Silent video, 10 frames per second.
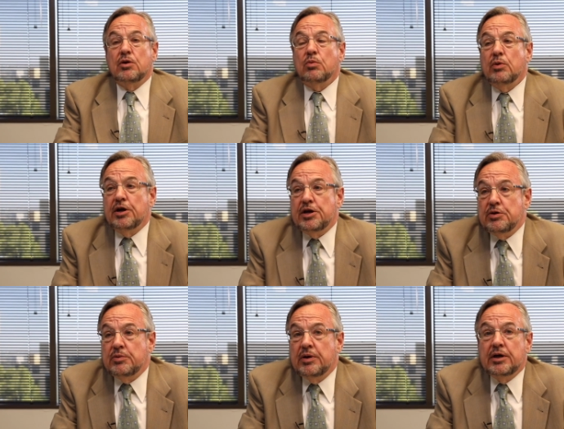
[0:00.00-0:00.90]
where
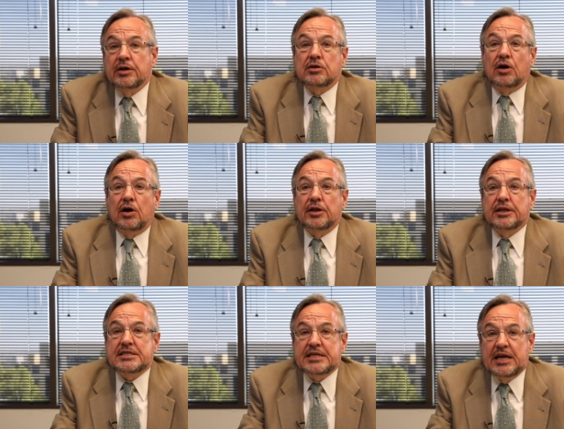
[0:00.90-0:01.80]
you call
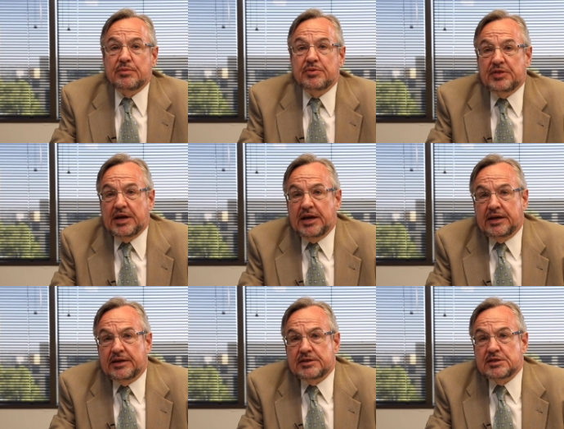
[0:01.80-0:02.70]
the same
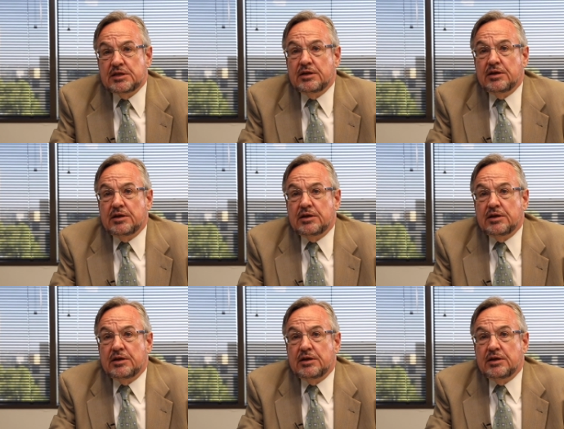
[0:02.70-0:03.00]
things